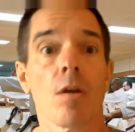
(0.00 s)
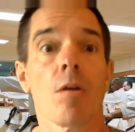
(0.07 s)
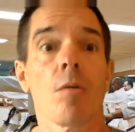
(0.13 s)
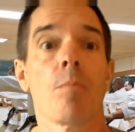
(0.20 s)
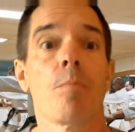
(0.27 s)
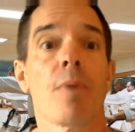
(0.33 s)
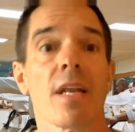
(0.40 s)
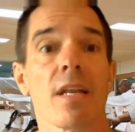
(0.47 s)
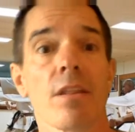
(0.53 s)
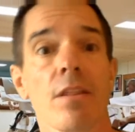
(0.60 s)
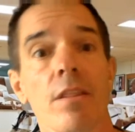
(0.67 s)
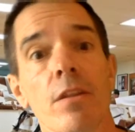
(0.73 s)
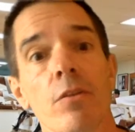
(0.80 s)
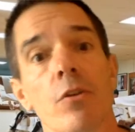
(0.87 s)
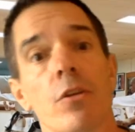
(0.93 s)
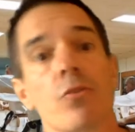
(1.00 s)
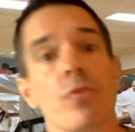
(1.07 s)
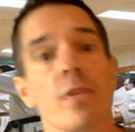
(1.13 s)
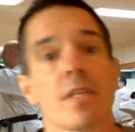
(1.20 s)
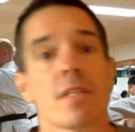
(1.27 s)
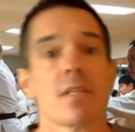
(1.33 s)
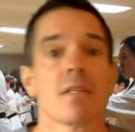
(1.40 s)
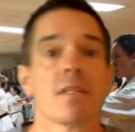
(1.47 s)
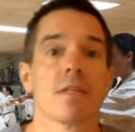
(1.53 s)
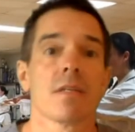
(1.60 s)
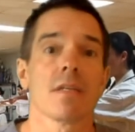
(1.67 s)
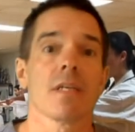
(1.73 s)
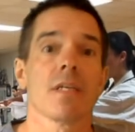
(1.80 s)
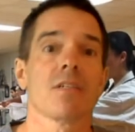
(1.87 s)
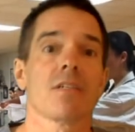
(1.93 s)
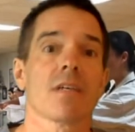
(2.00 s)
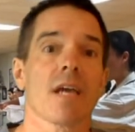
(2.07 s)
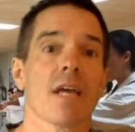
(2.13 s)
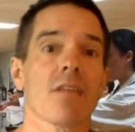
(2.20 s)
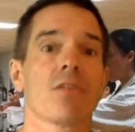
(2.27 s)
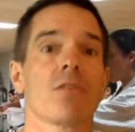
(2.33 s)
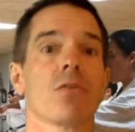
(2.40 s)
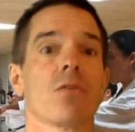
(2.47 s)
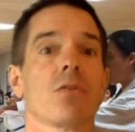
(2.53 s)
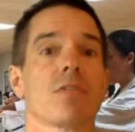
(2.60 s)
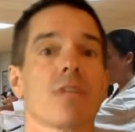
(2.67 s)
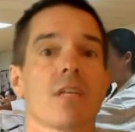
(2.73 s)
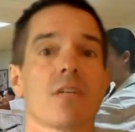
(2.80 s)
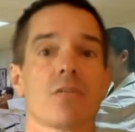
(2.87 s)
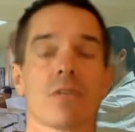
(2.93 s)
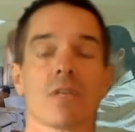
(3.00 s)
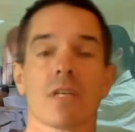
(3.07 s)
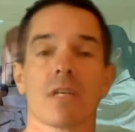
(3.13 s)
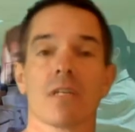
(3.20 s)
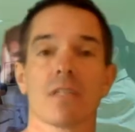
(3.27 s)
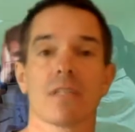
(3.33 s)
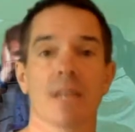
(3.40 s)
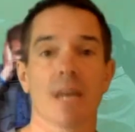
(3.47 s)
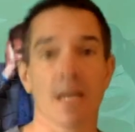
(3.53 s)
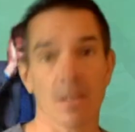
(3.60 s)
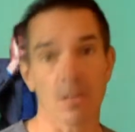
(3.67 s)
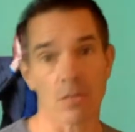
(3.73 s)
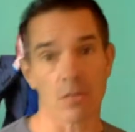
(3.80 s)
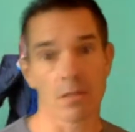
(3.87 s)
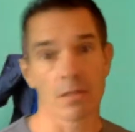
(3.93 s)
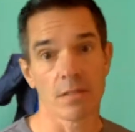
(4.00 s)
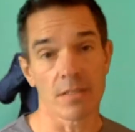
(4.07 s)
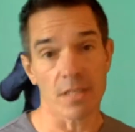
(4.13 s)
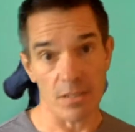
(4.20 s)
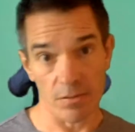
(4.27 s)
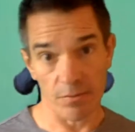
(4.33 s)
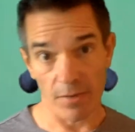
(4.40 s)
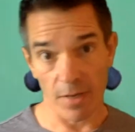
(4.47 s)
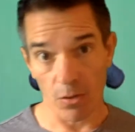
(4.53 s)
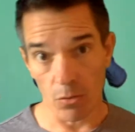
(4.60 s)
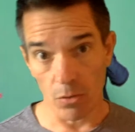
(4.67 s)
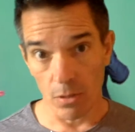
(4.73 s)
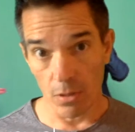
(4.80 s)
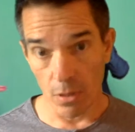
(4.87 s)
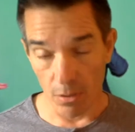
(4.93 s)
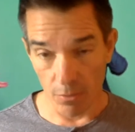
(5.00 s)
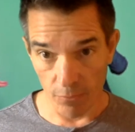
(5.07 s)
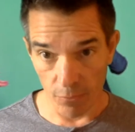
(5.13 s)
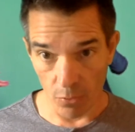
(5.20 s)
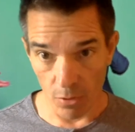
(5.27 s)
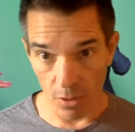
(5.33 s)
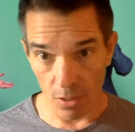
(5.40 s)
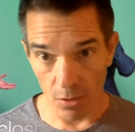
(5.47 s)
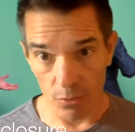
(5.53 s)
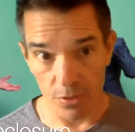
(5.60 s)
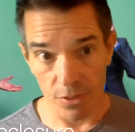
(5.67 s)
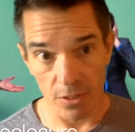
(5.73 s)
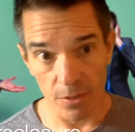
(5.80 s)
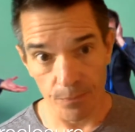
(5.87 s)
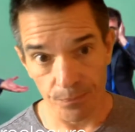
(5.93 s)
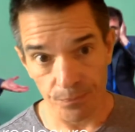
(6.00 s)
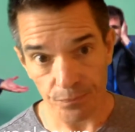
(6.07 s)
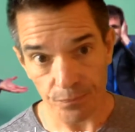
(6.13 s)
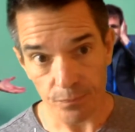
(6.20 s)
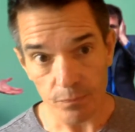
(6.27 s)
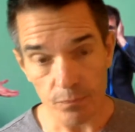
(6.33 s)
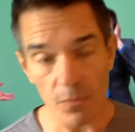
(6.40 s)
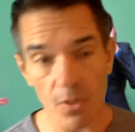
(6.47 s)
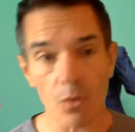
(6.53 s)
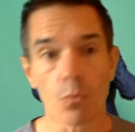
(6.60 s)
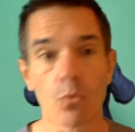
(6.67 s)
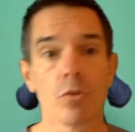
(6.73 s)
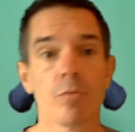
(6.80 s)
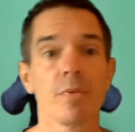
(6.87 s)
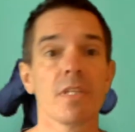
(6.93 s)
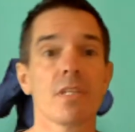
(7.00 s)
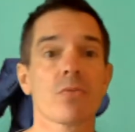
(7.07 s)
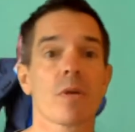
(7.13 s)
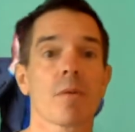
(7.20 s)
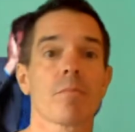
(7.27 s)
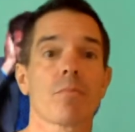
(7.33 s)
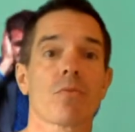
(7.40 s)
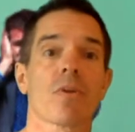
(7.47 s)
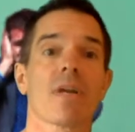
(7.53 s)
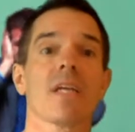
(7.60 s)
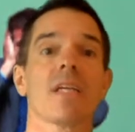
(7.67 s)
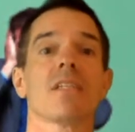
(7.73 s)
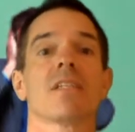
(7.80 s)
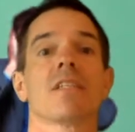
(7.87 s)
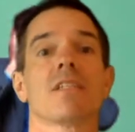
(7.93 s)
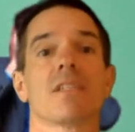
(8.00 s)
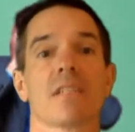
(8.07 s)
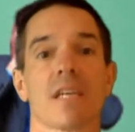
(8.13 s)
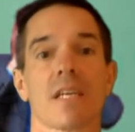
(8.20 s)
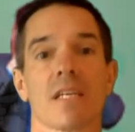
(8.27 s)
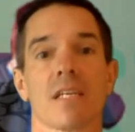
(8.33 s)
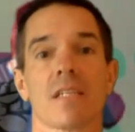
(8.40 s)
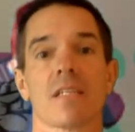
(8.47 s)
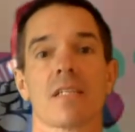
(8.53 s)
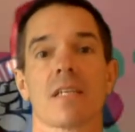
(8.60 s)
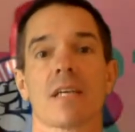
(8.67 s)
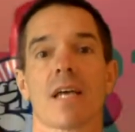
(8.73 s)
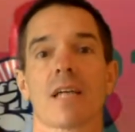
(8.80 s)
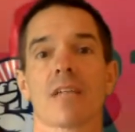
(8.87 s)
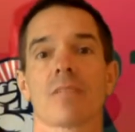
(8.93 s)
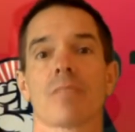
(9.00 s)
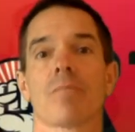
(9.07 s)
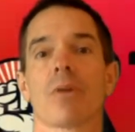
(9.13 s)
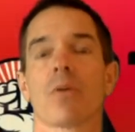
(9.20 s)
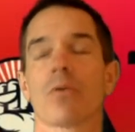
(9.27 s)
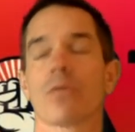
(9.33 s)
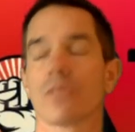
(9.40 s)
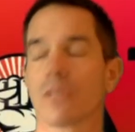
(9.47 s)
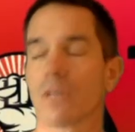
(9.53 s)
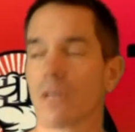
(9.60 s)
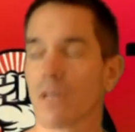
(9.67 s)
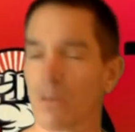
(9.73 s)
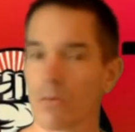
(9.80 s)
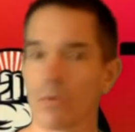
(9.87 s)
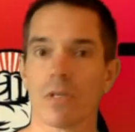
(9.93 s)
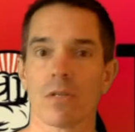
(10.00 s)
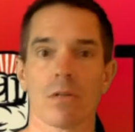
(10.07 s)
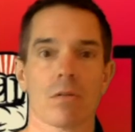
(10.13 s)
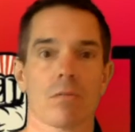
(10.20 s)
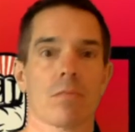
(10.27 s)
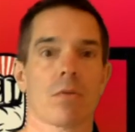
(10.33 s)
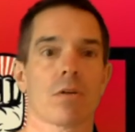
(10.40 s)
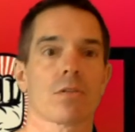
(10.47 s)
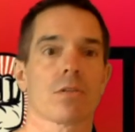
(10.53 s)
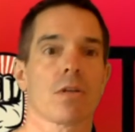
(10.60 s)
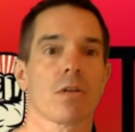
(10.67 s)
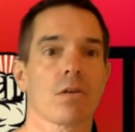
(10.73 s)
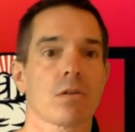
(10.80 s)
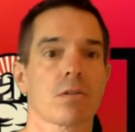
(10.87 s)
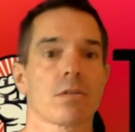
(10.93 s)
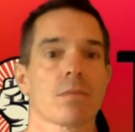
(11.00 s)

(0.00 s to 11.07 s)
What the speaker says: Better than the retreat into ethnocentric denial, disavowal and foreclosure would be to embrace its status as a post-colonial martial art.